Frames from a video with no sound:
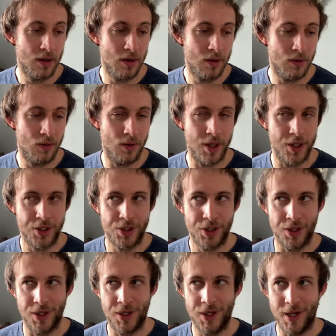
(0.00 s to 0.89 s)
or I
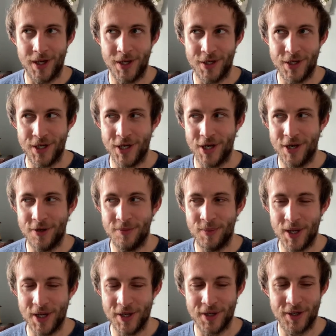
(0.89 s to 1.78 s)
should say
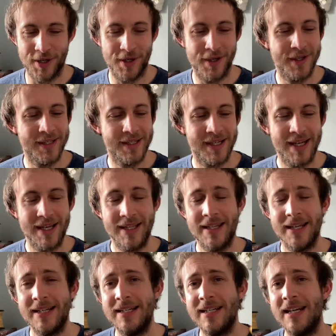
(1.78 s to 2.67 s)
neo-pagans,
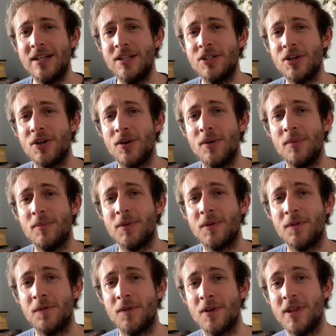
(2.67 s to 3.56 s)
they tend to opt
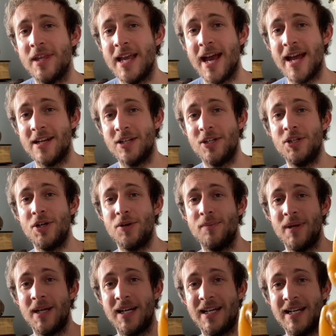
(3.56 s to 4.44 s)
for the
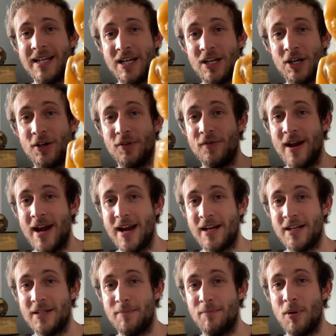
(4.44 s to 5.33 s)
anatomically
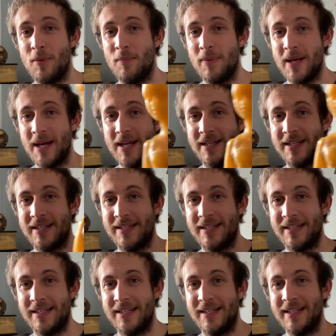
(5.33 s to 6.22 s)
correct
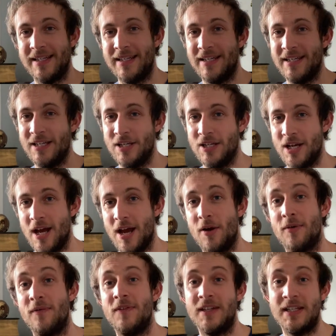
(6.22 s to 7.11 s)
poppets. You know,
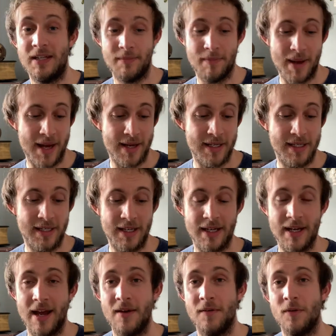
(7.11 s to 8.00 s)
if there's a man, it's going
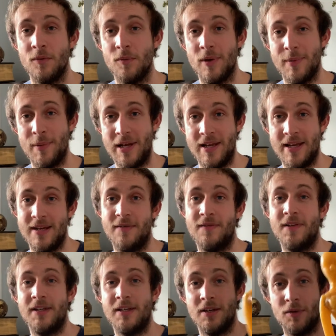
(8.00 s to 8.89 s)
to have a willy. If
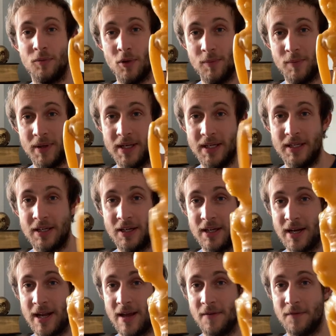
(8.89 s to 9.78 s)
there's a woman, it's going
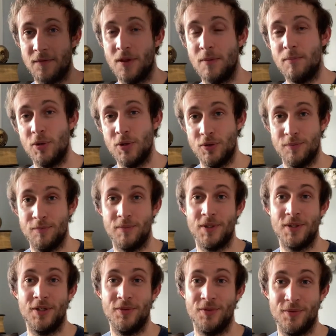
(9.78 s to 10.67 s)
to have the
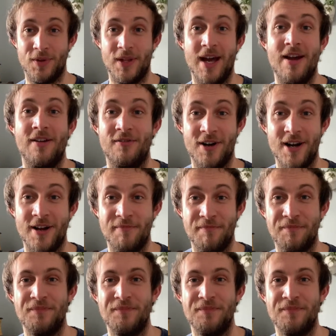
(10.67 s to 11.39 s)
boobs and all that, right?